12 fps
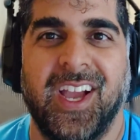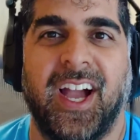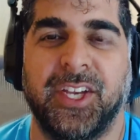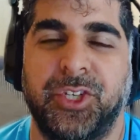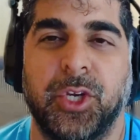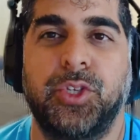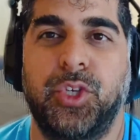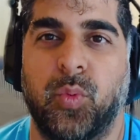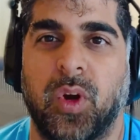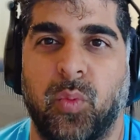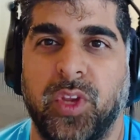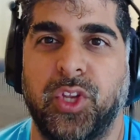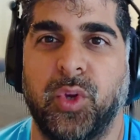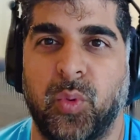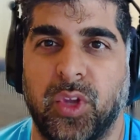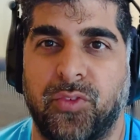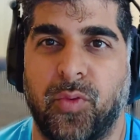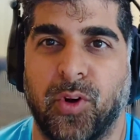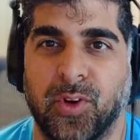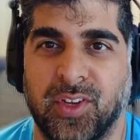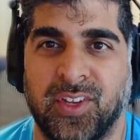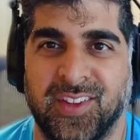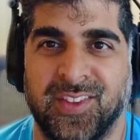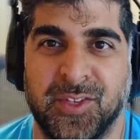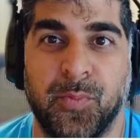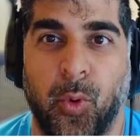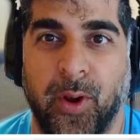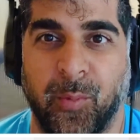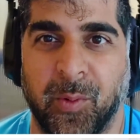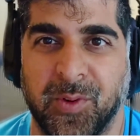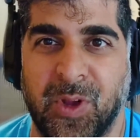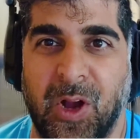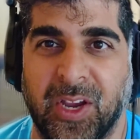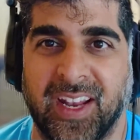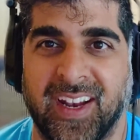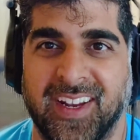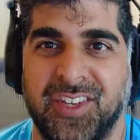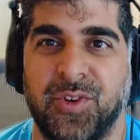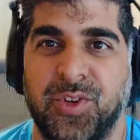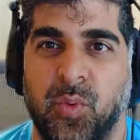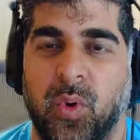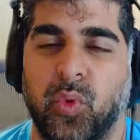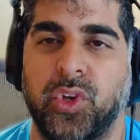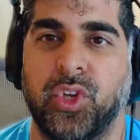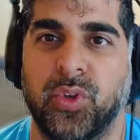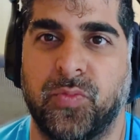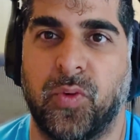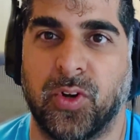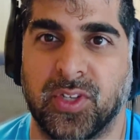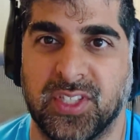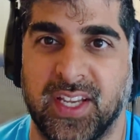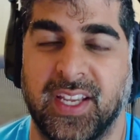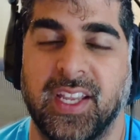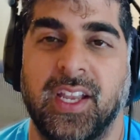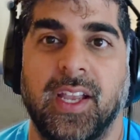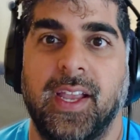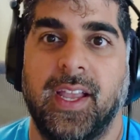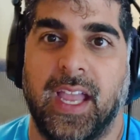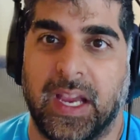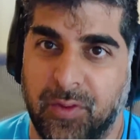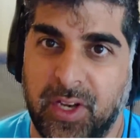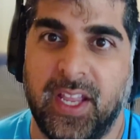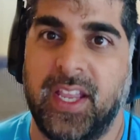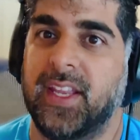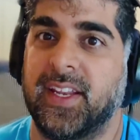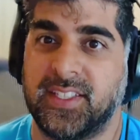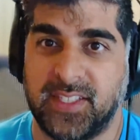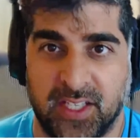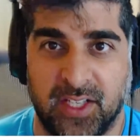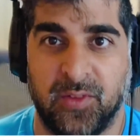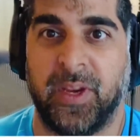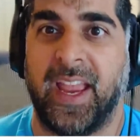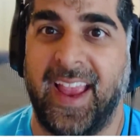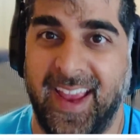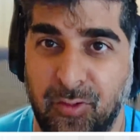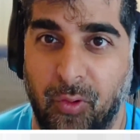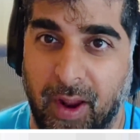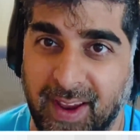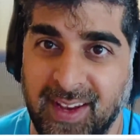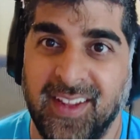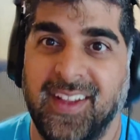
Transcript: I showed you what we do as far this morning we were talking, and I showed you what we do as far as like every day in Excel we handwrite.